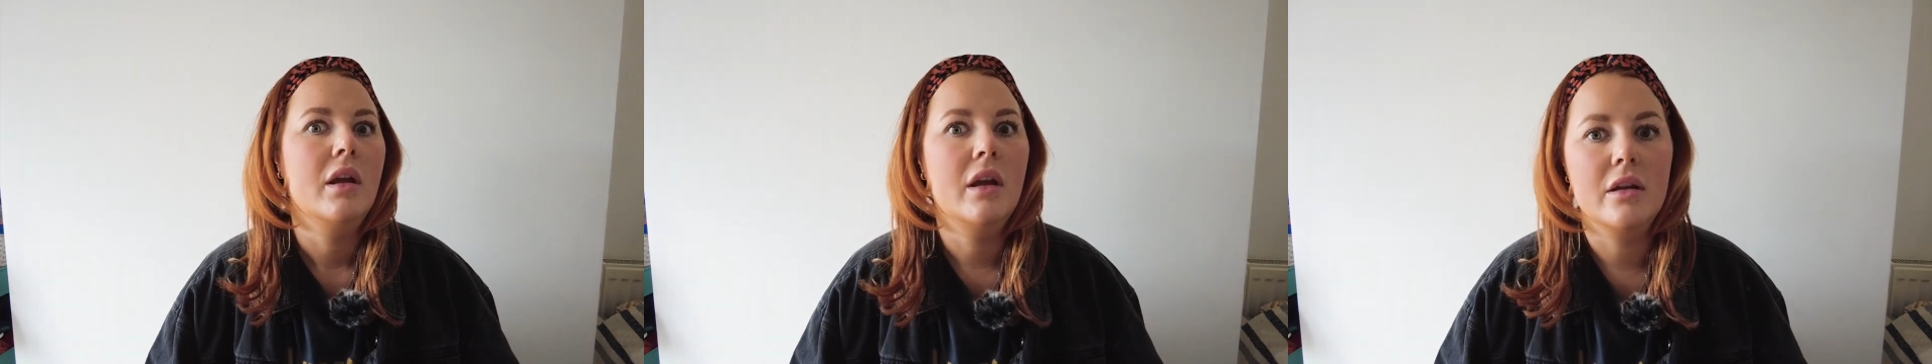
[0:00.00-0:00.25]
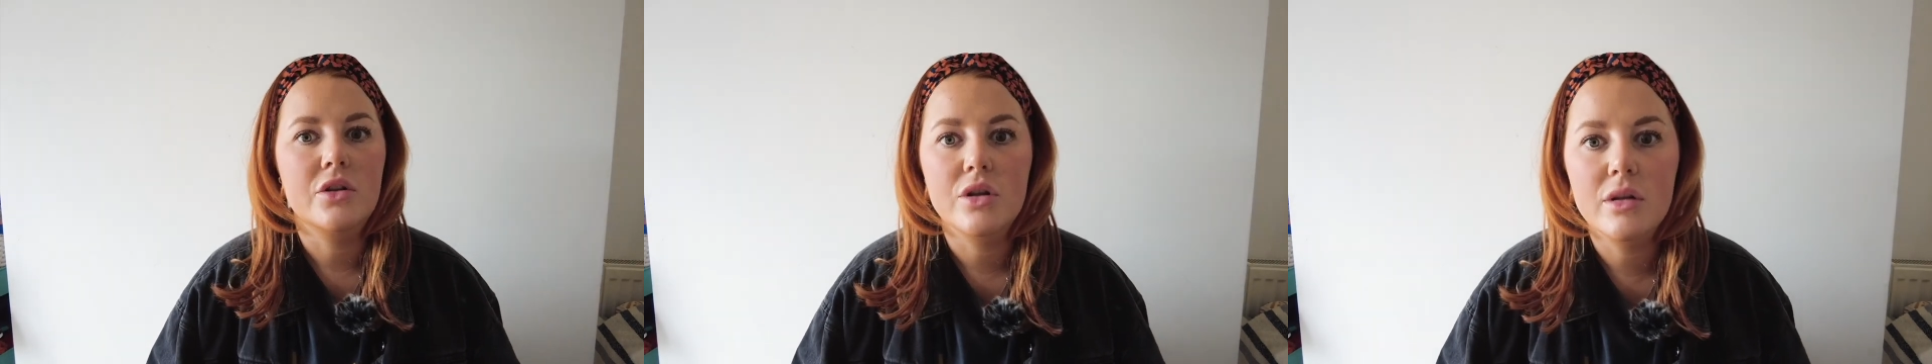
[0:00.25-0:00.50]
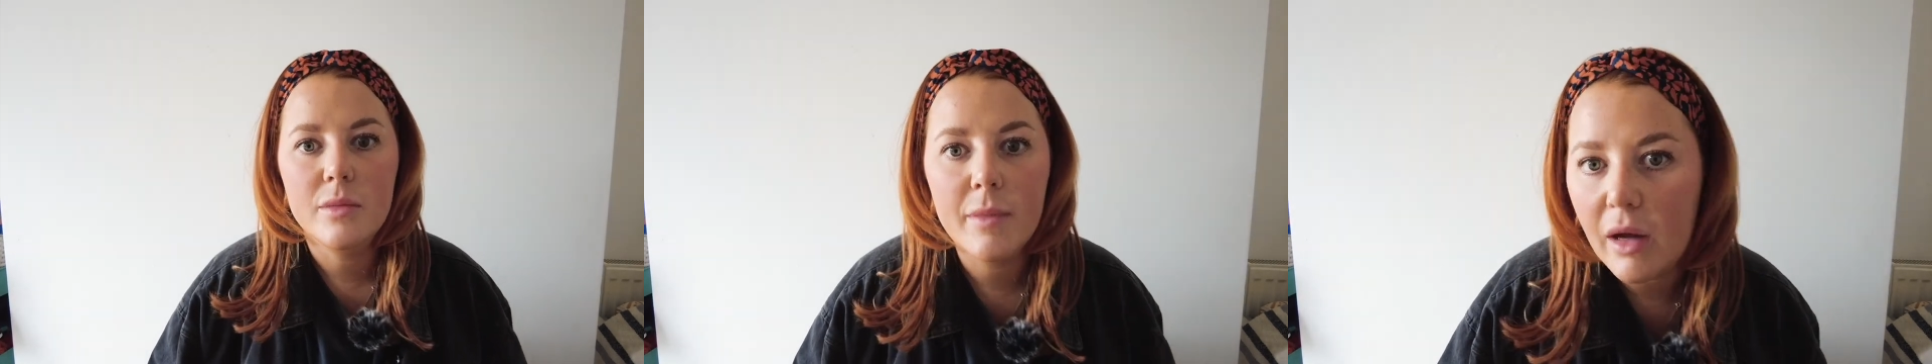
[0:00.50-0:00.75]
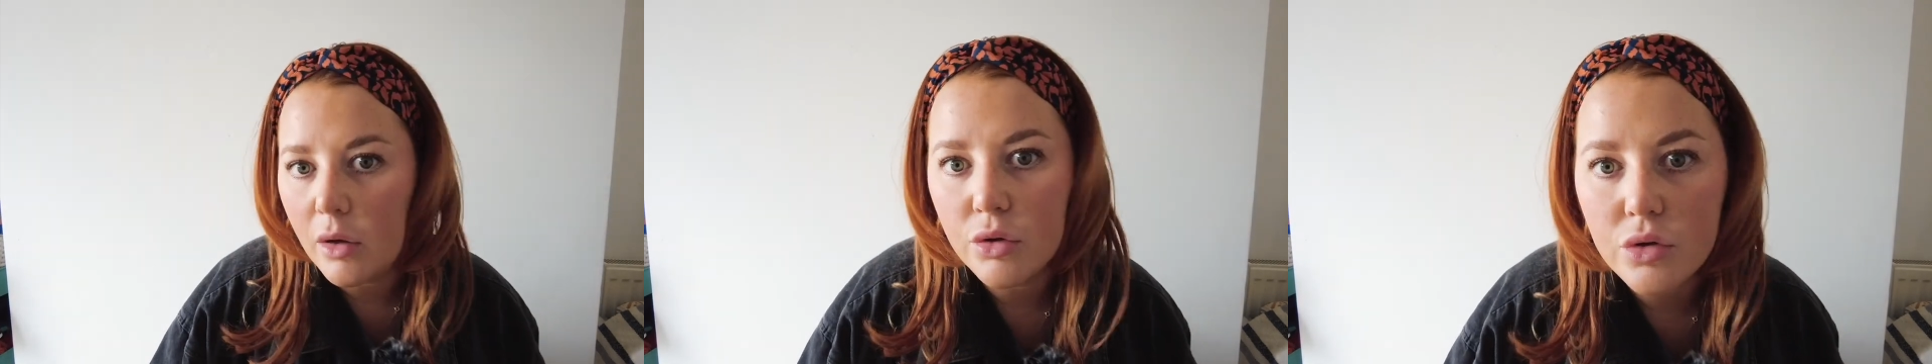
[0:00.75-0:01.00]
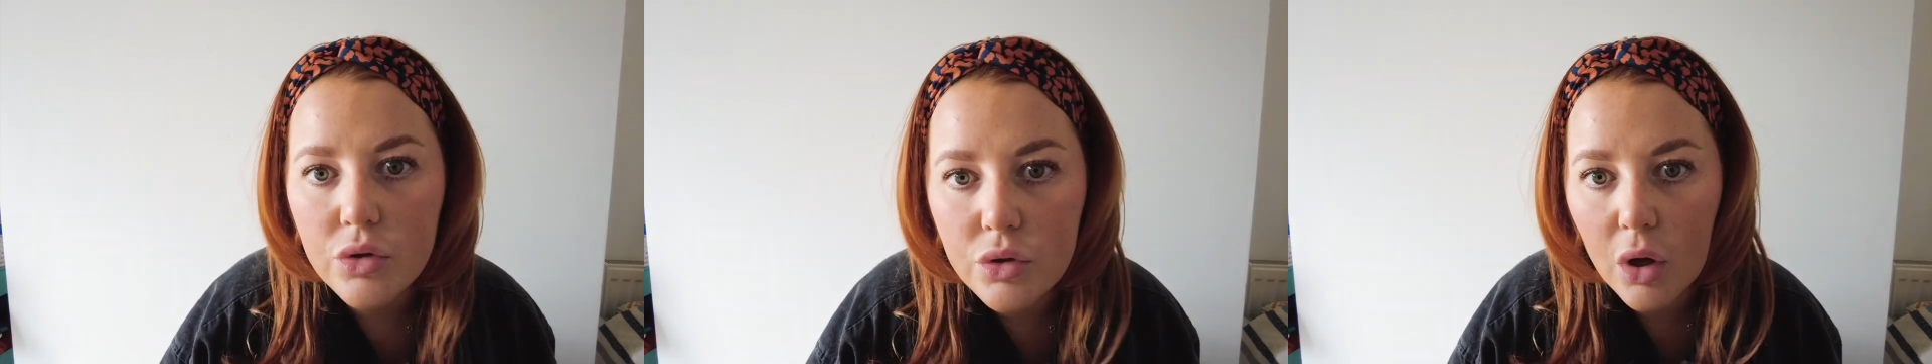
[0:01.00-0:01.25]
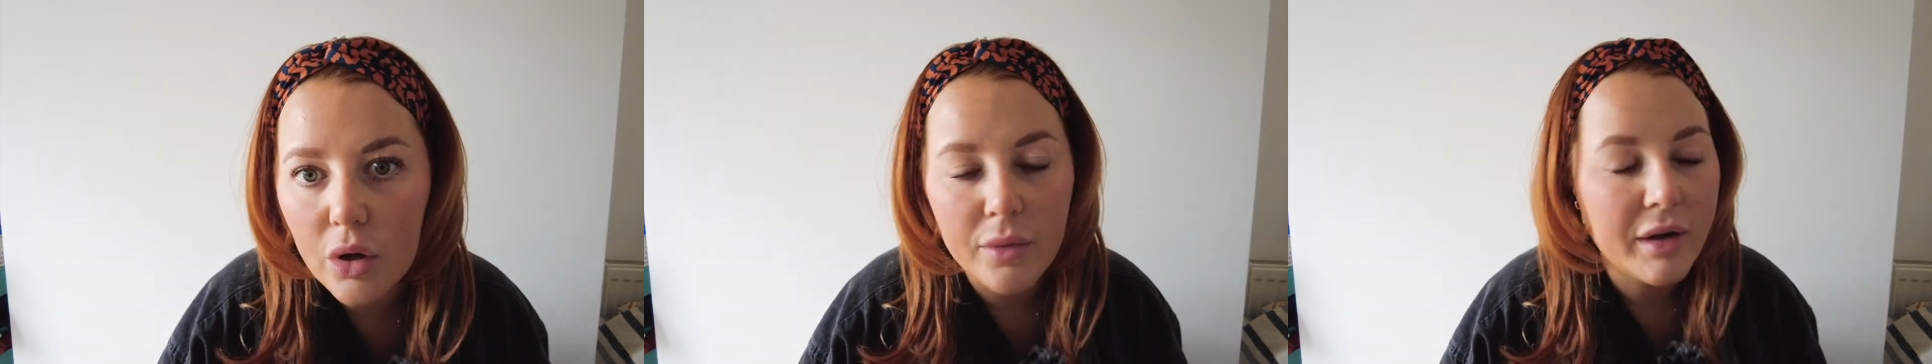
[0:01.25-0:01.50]
it just smelled
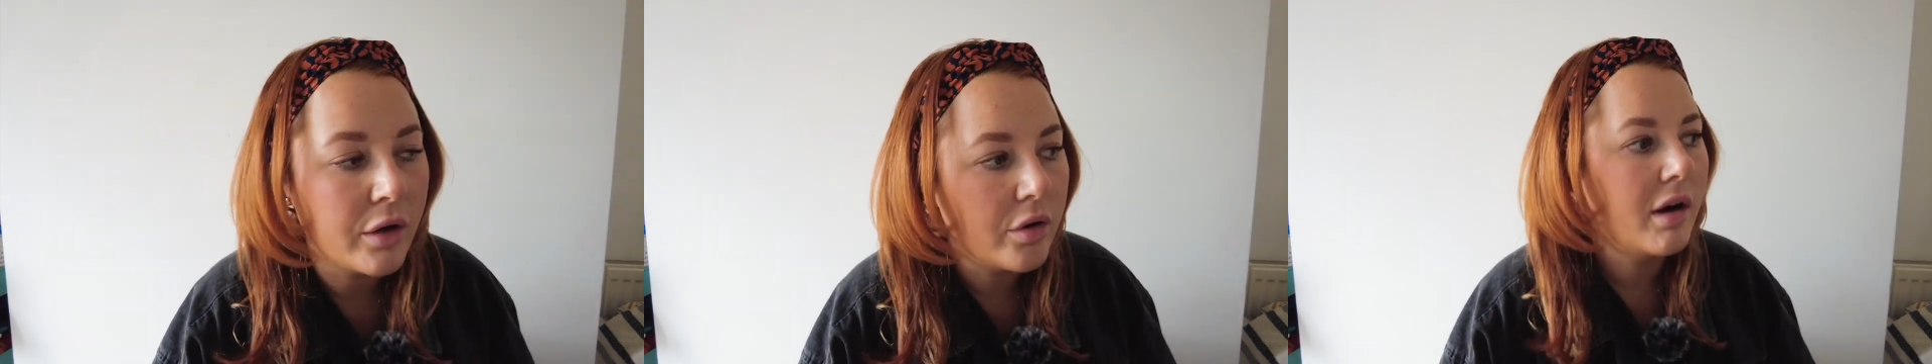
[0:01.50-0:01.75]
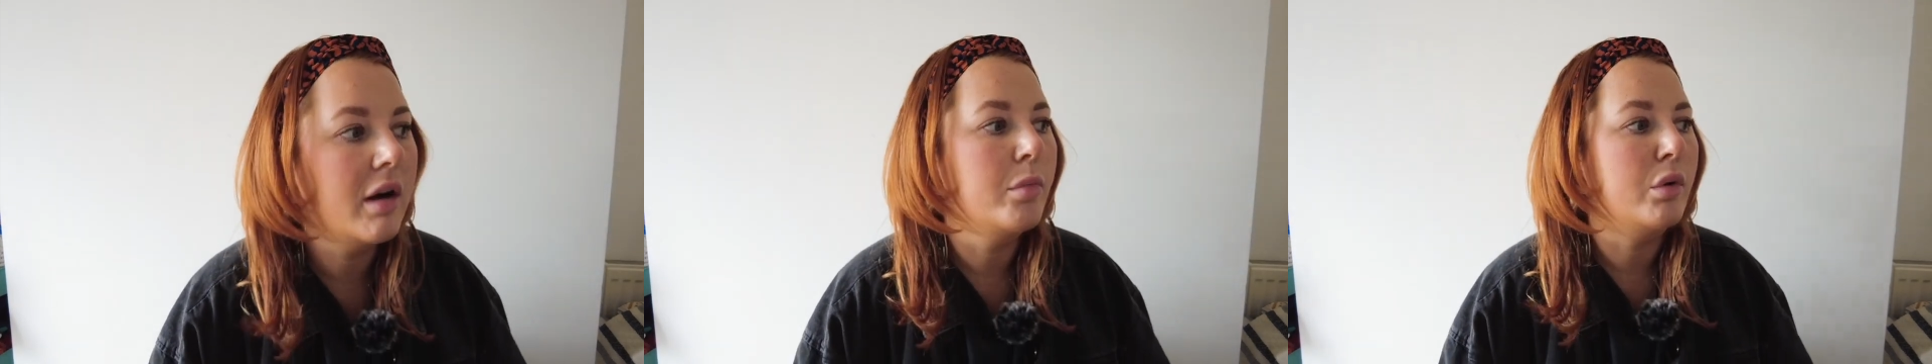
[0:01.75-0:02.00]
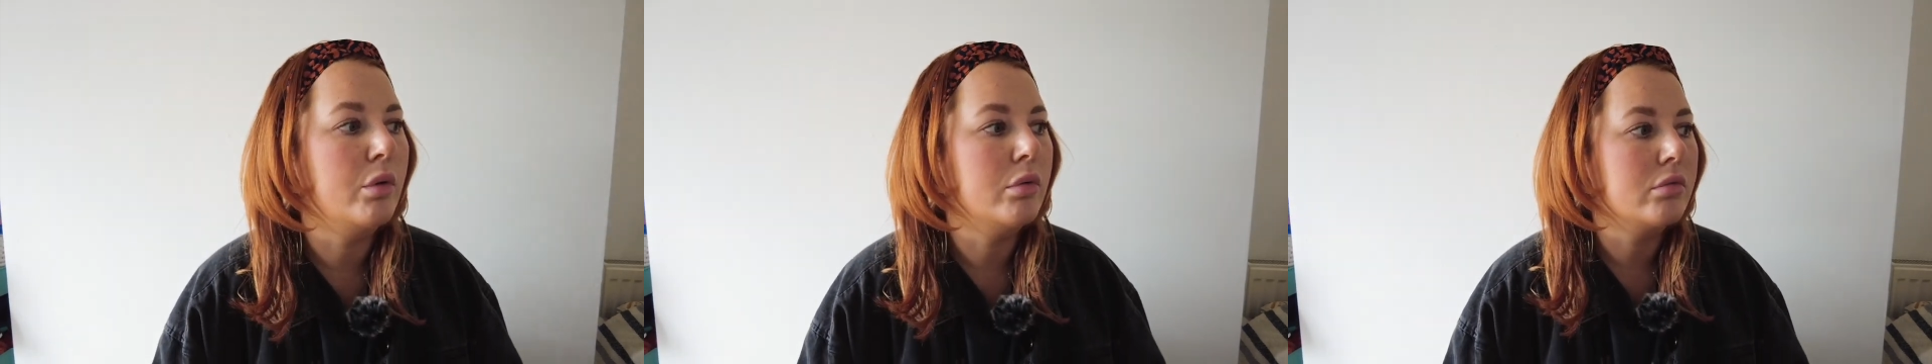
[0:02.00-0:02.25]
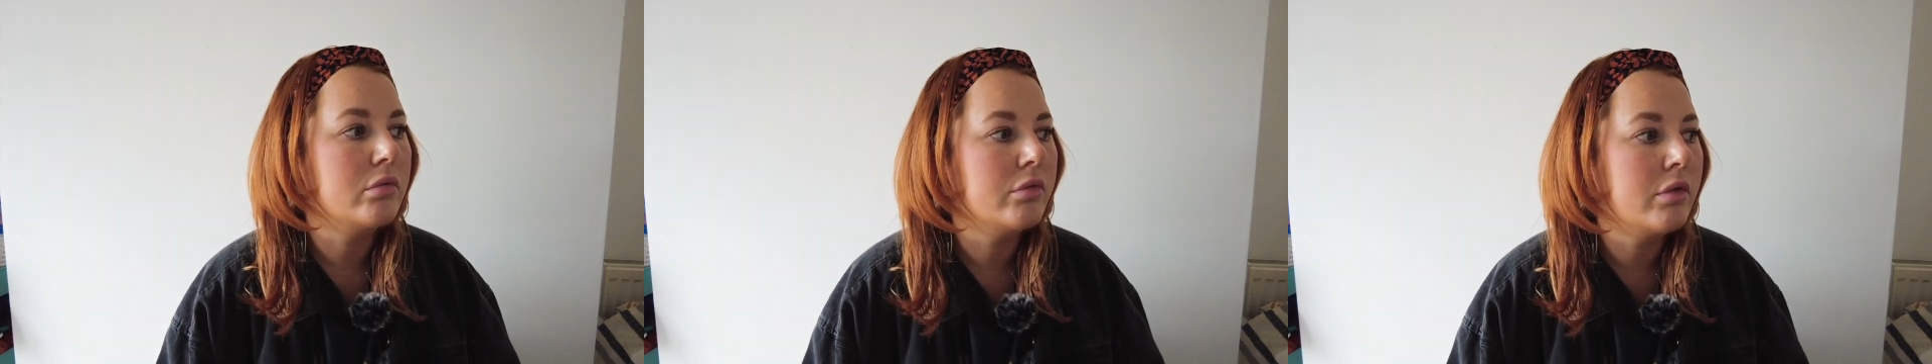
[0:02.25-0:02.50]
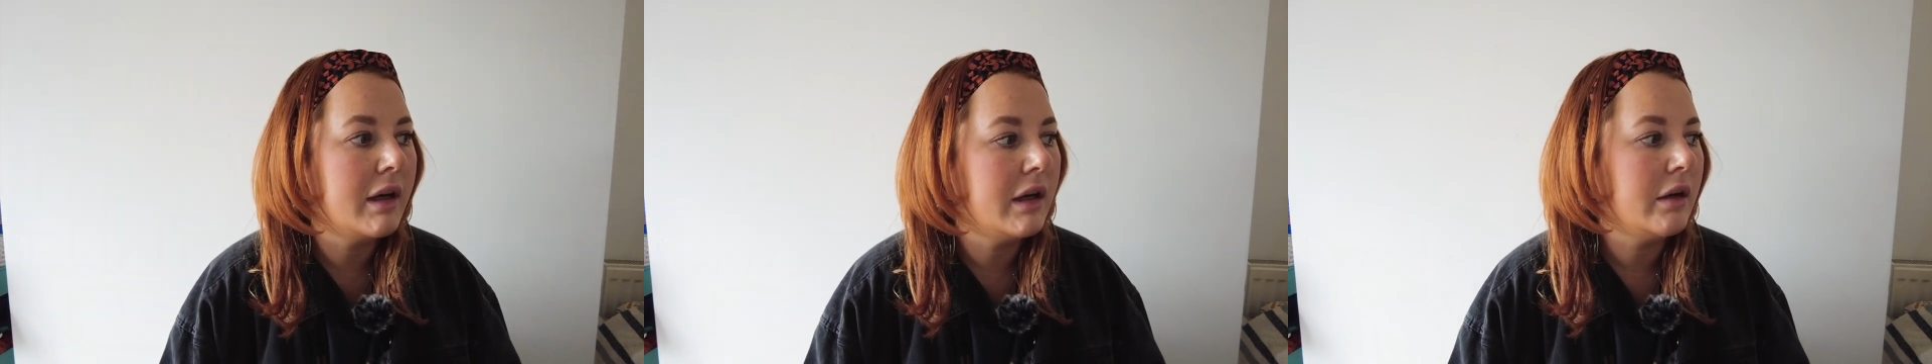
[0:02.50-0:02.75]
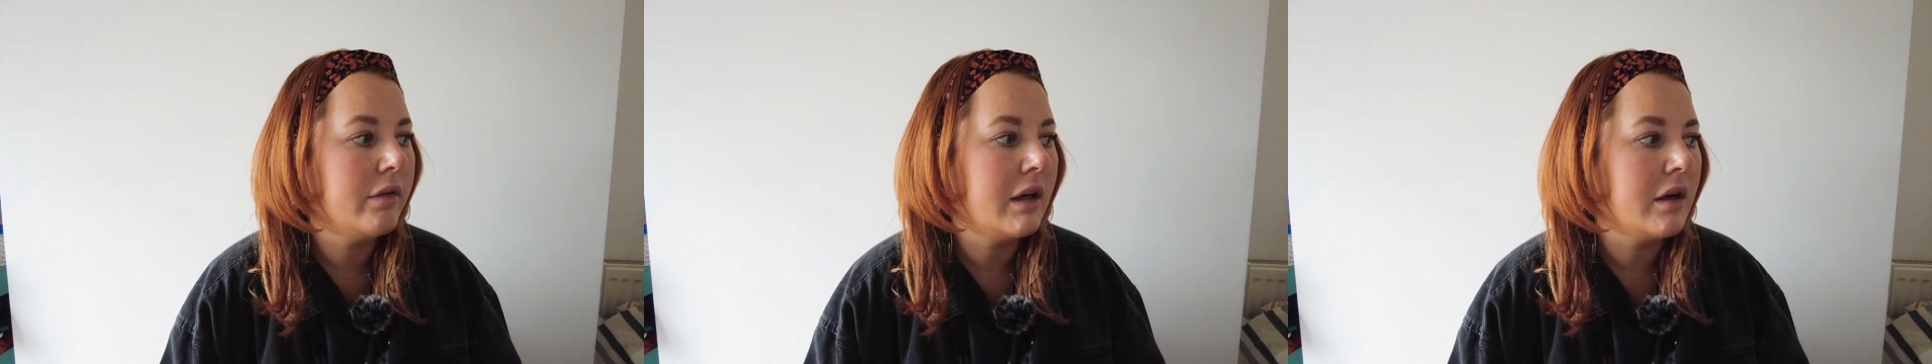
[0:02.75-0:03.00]
so incredible,
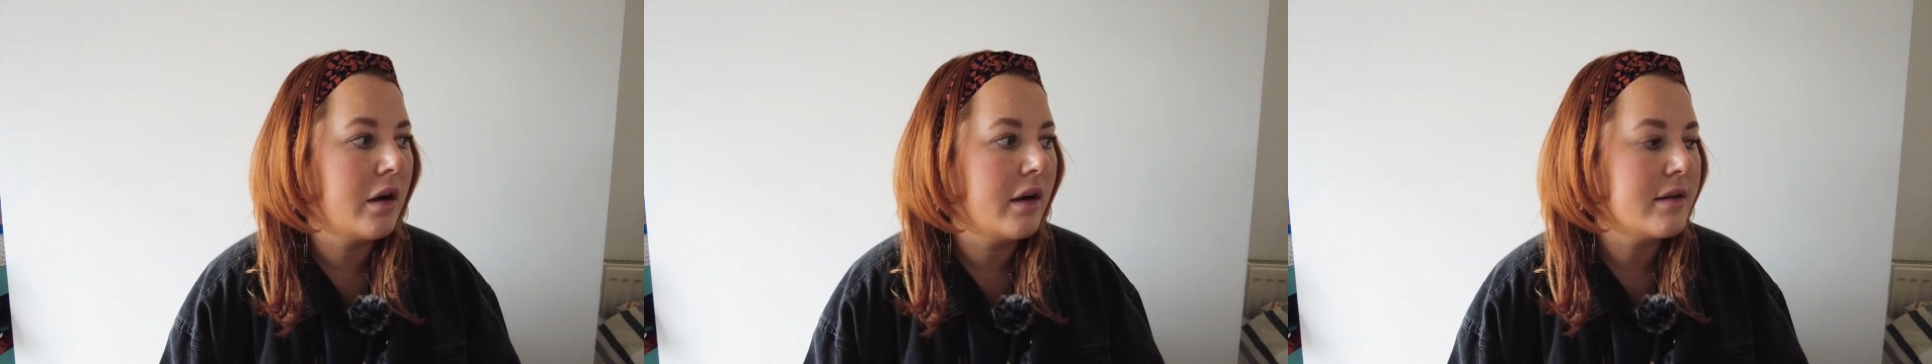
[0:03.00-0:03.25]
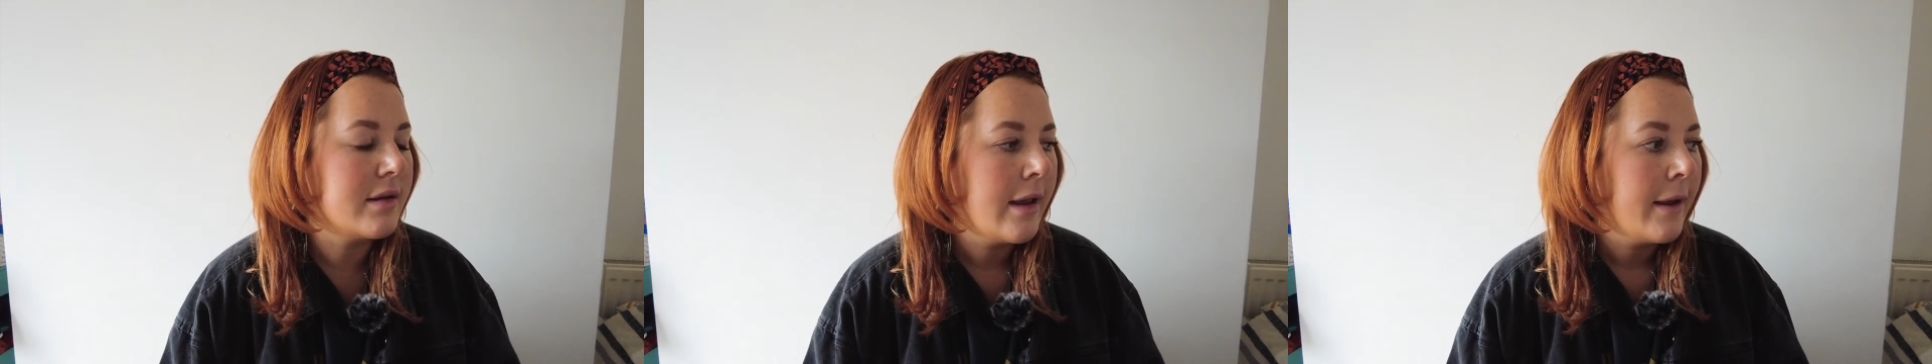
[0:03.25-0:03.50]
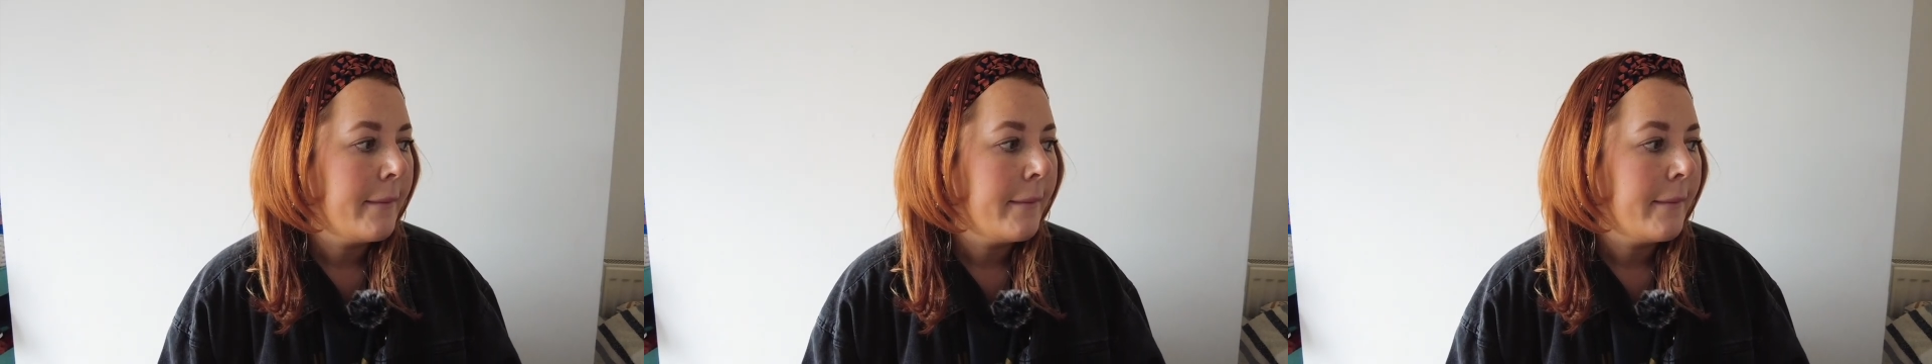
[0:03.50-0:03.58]
really, really nice.